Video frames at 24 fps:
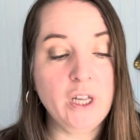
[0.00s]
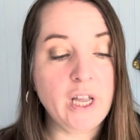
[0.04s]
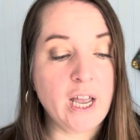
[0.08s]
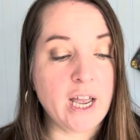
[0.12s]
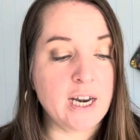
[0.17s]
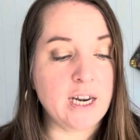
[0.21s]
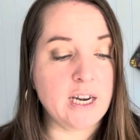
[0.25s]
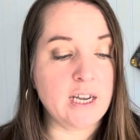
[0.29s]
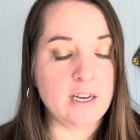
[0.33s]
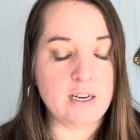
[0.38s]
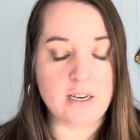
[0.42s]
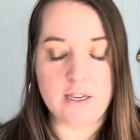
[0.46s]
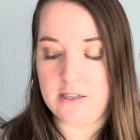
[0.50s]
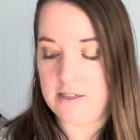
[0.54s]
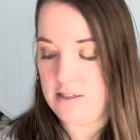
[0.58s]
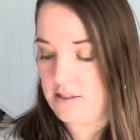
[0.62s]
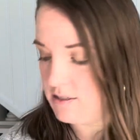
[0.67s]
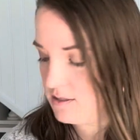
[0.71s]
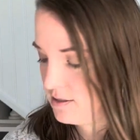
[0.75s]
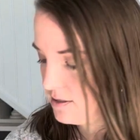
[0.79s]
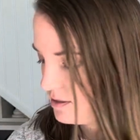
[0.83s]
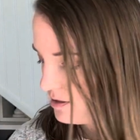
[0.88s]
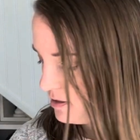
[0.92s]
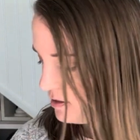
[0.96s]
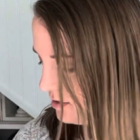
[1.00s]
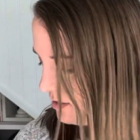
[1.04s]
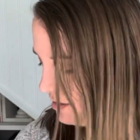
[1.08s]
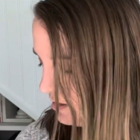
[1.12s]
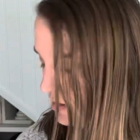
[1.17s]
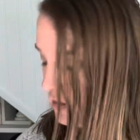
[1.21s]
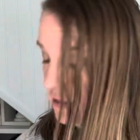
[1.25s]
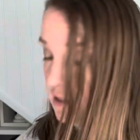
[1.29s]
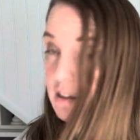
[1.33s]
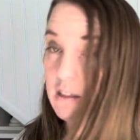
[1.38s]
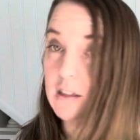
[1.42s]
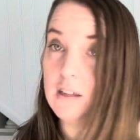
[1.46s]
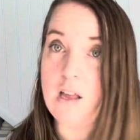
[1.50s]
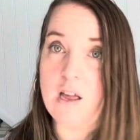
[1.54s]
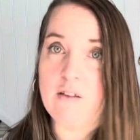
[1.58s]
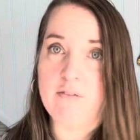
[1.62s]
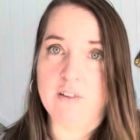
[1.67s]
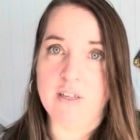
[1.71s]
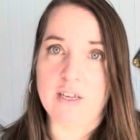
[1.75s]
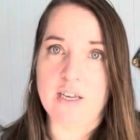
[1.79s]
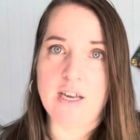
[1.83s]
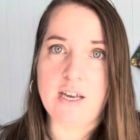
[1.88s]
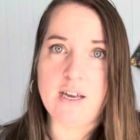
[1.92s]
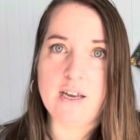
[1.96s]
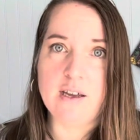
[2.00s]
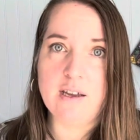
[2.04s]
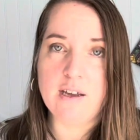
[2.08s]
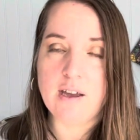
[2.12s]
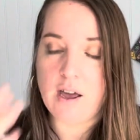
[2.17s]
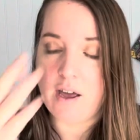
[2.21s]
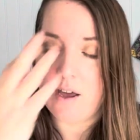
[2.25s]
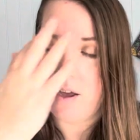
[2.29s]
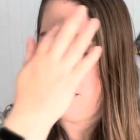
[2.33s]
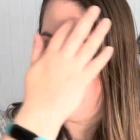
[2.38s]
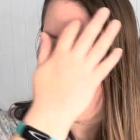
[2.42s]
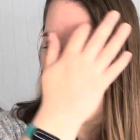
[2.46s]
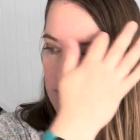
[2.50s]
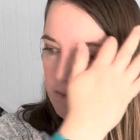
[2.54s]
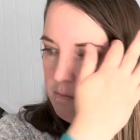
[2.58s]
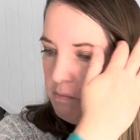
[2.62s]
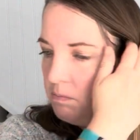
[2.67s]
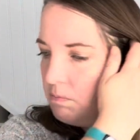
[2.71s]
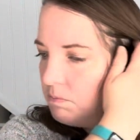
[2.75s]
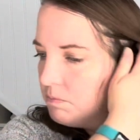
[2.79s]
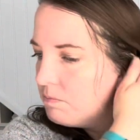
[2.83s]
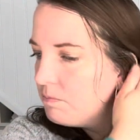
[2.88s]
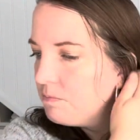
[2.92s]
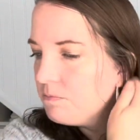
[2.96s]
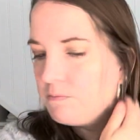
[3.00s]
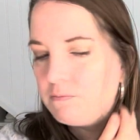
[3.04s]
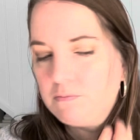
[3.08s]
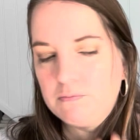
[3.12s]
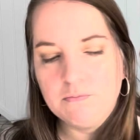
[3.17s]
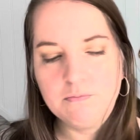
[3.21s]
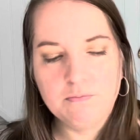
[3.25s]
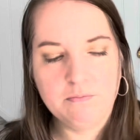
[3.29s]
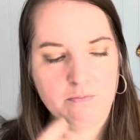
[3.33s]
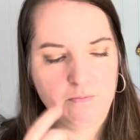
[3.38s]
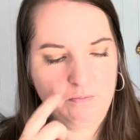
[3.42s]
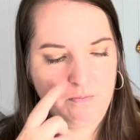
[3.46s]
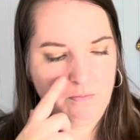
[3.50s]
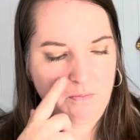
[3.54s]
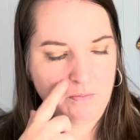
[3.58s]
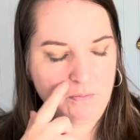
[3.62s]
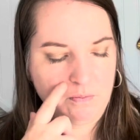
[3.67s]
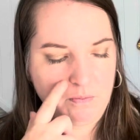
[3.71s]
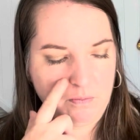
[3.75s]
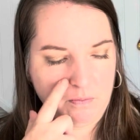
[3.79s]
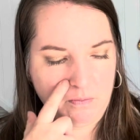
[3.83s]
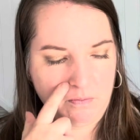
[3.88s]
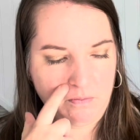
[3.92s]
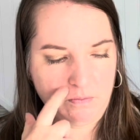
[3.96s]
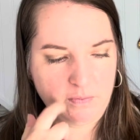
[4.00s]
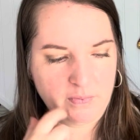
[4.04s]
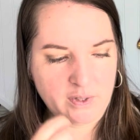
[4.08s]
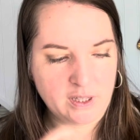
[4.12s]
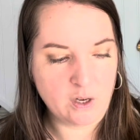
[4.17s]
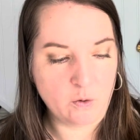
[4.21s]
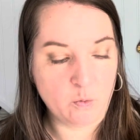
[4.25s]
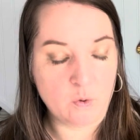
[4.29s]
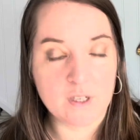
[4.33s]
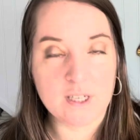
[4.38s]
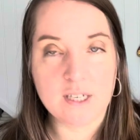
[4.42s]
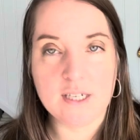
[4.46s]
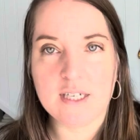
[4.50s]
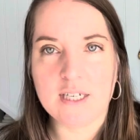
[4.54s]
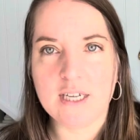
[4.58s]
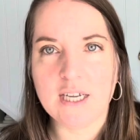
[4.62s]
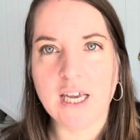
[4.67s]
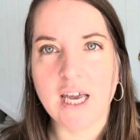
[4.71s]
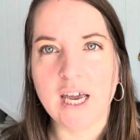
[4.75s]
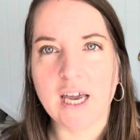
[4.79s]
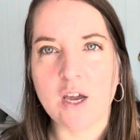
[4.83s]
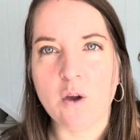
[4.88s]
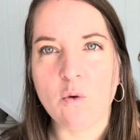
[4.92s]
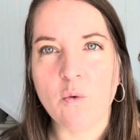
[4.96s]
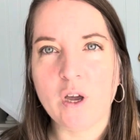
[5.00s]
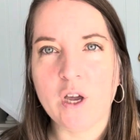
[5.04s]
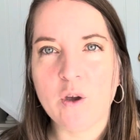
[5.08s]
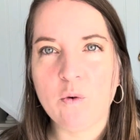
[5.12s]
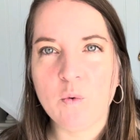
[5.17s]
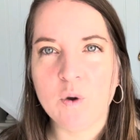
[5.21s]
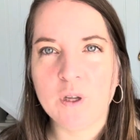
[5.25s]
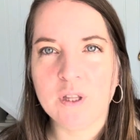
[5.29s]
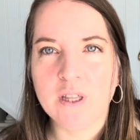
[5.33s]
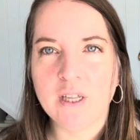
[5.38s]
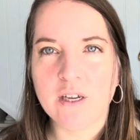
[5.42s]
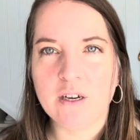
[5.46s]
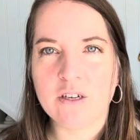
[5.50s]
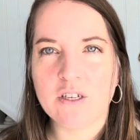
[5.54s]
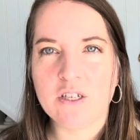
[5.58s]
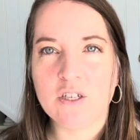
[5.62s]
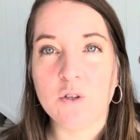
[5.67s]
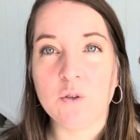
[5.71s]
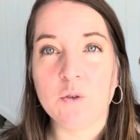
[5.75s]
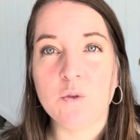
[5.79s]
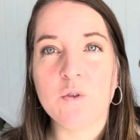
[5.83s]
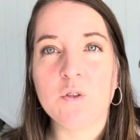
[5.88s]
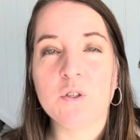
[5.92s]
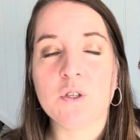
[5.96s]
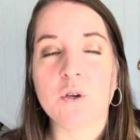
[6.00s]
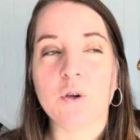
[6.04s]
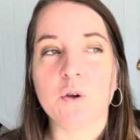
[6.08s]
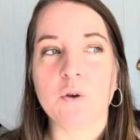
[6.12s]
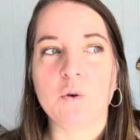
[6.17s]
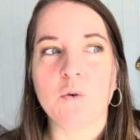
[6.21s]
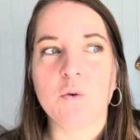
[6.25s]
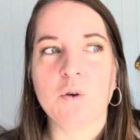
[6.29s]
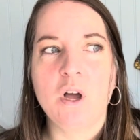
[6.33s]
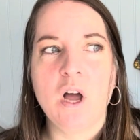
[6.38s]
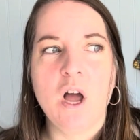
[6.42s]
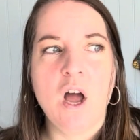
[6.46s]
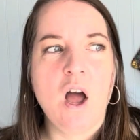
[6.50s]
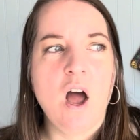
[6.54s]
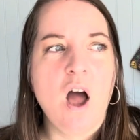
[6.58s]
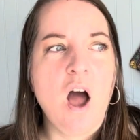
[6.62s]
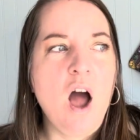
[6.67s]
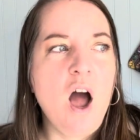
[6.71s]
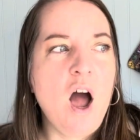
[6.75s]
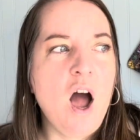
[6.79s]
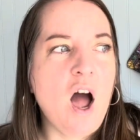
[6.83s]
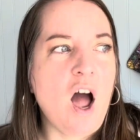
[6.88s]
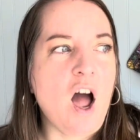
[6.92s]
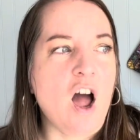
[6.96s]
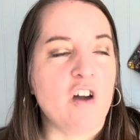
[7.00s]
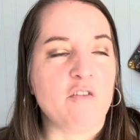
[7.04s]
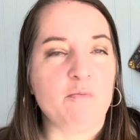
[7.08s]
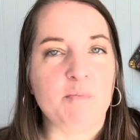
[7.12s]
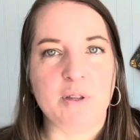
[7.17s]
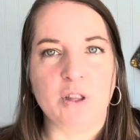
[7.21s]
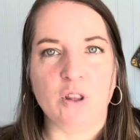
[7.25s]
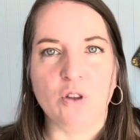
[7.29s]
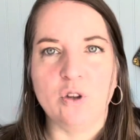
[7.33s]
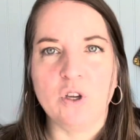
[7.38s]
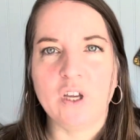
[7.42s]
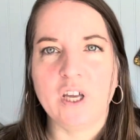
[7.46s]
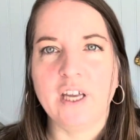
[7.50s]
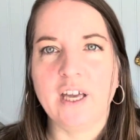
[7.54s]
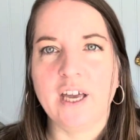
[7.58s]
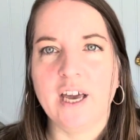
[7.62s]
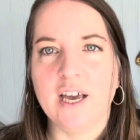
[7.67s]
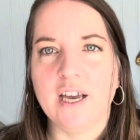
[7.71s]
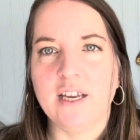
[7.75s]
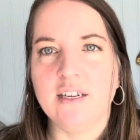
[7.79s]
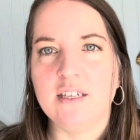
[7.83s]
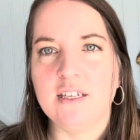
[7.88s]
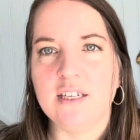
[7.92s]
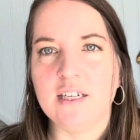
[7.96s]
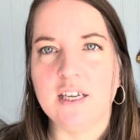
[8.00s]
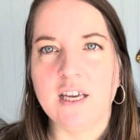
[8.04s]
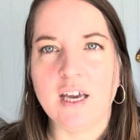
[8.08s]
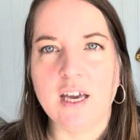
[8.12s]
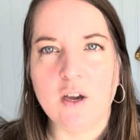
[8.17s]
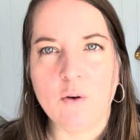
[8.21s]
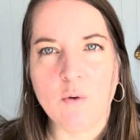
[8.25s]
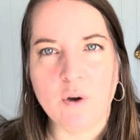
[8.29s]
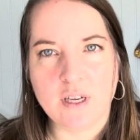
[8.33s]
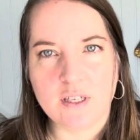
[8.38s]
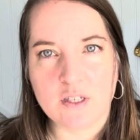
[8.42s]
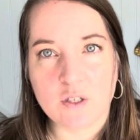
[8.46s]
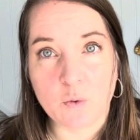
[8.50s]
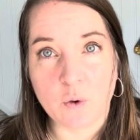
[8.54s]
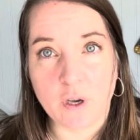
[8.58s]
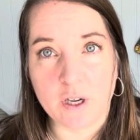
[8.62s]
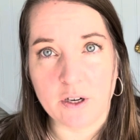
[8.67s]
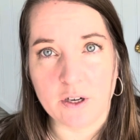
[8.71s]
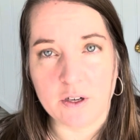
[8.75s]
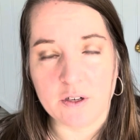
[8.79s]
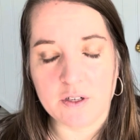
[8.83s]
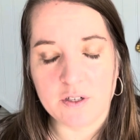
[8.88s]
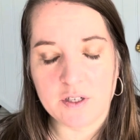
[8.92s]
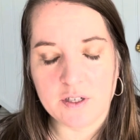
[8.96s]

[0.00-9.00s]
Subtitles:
and it is lovely. There was a DK weight one there too, so I've been looking at DK weight sweater